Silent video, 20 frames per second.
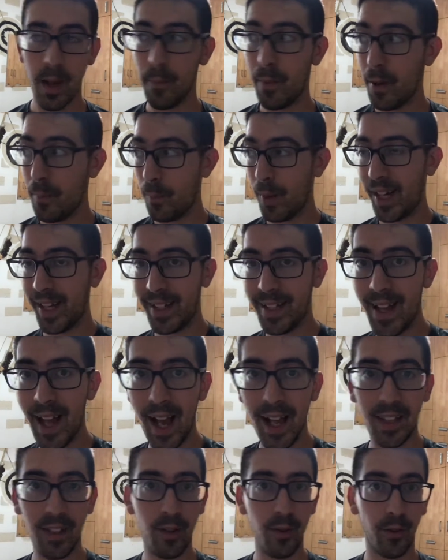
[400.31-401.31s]
And by
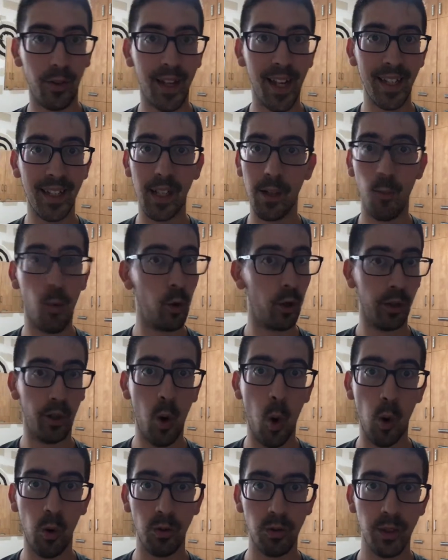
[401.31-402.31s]
that, you're getting more
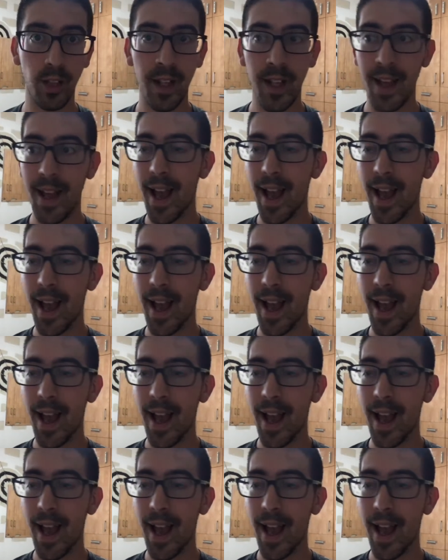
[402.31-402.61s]
goals.